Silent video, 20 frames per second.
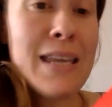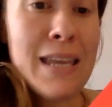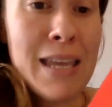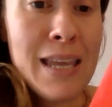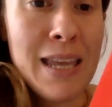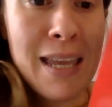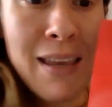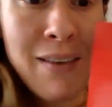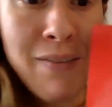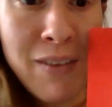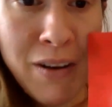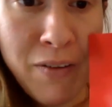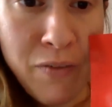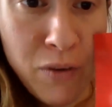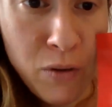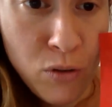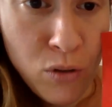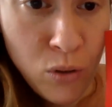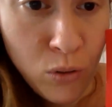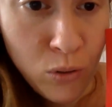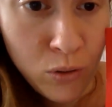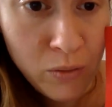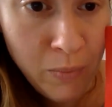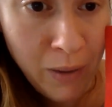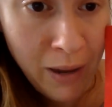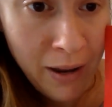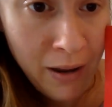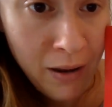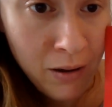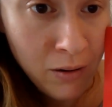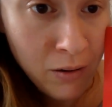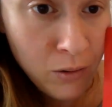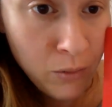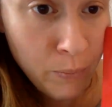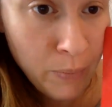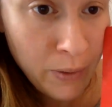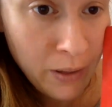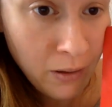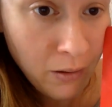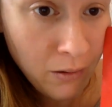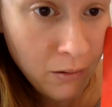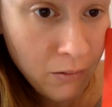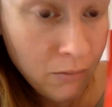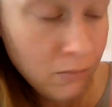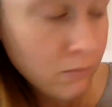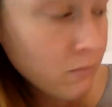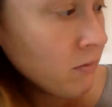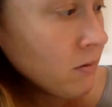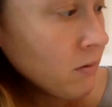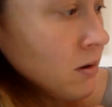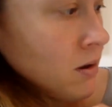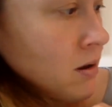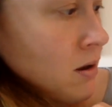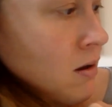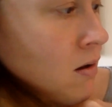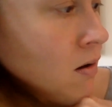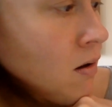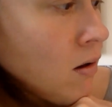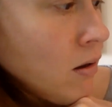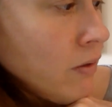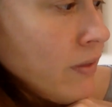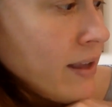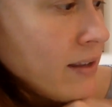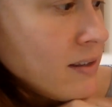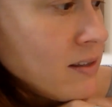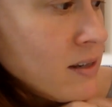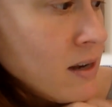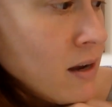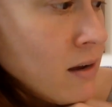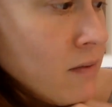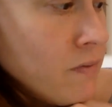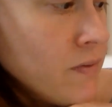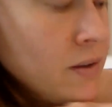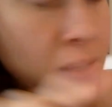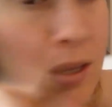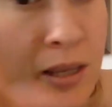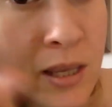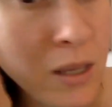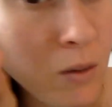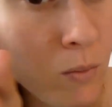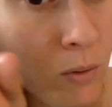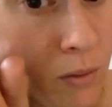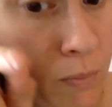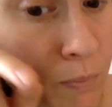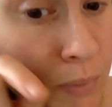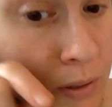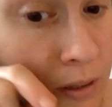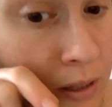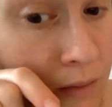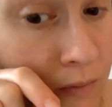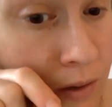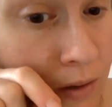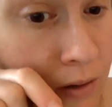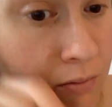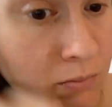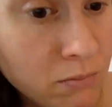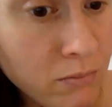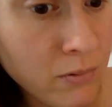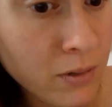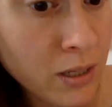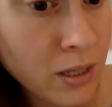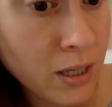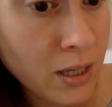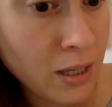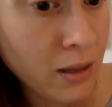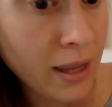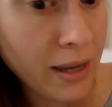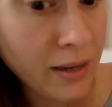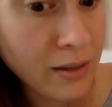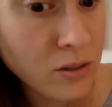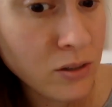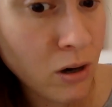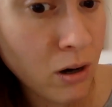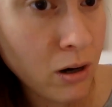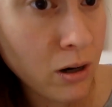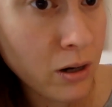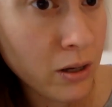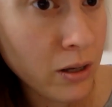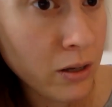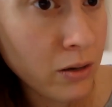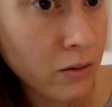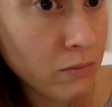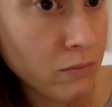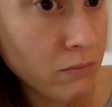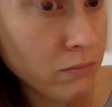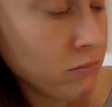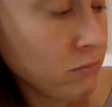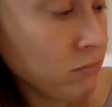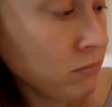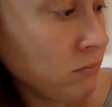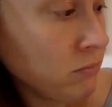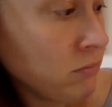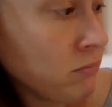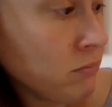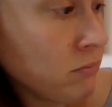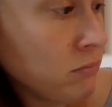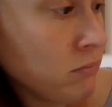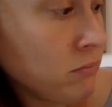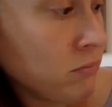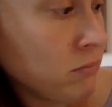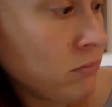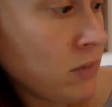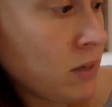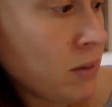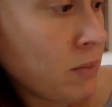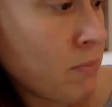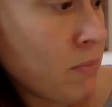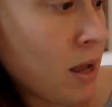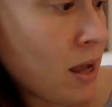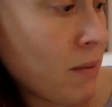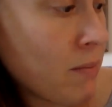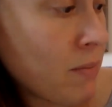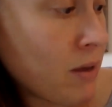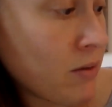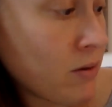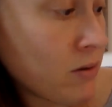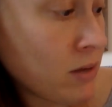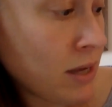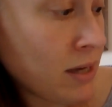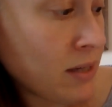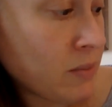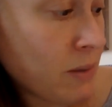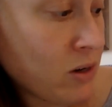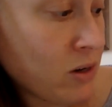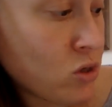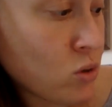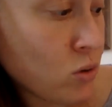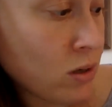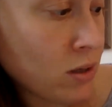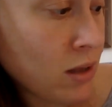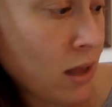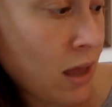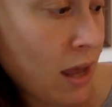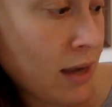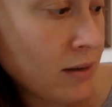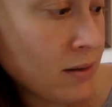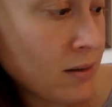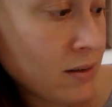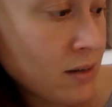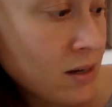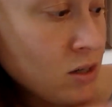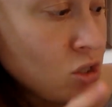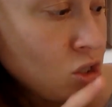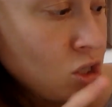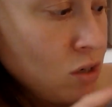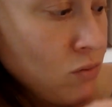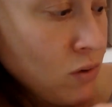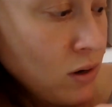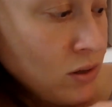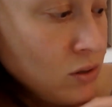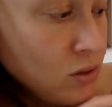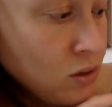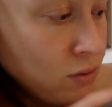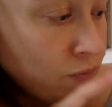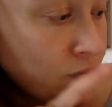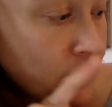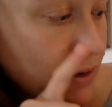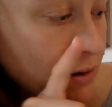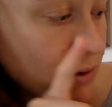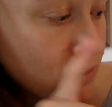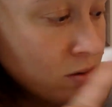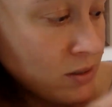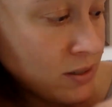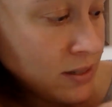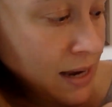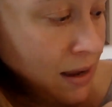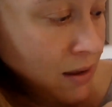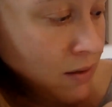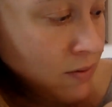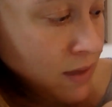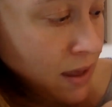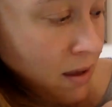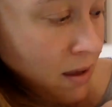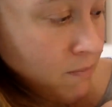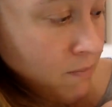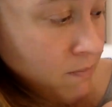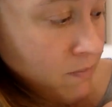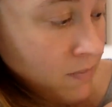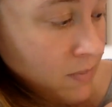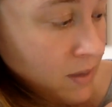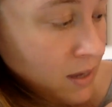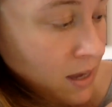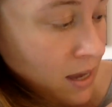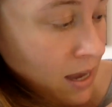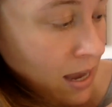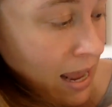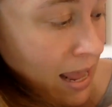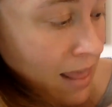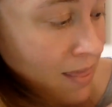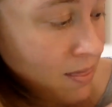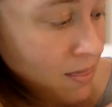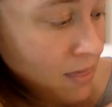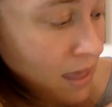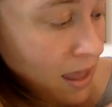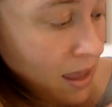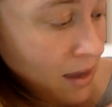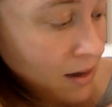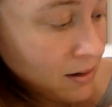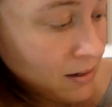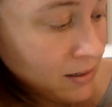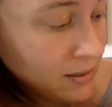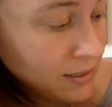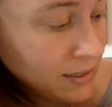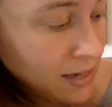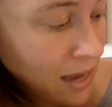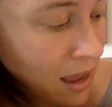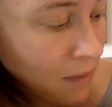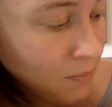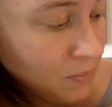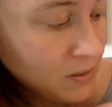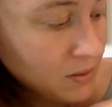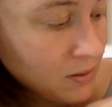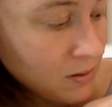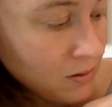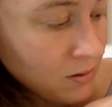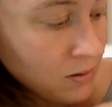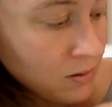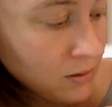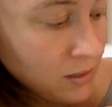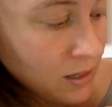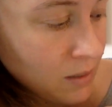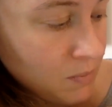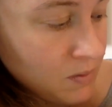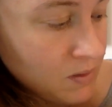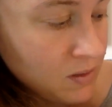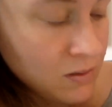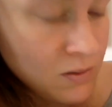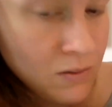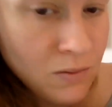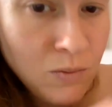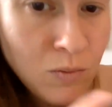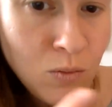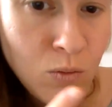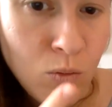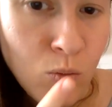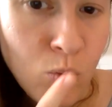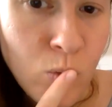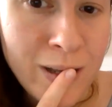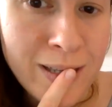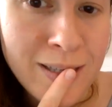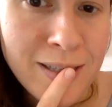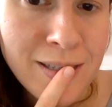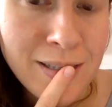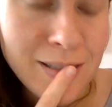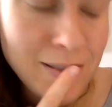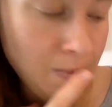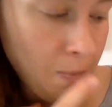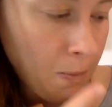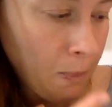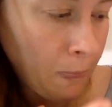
Even if you told my Uncle Bill all that stuff, he wouldn't believe you. He likes to argue. My mother likes my short lines. She runs her fingers down them and then taps her lips once,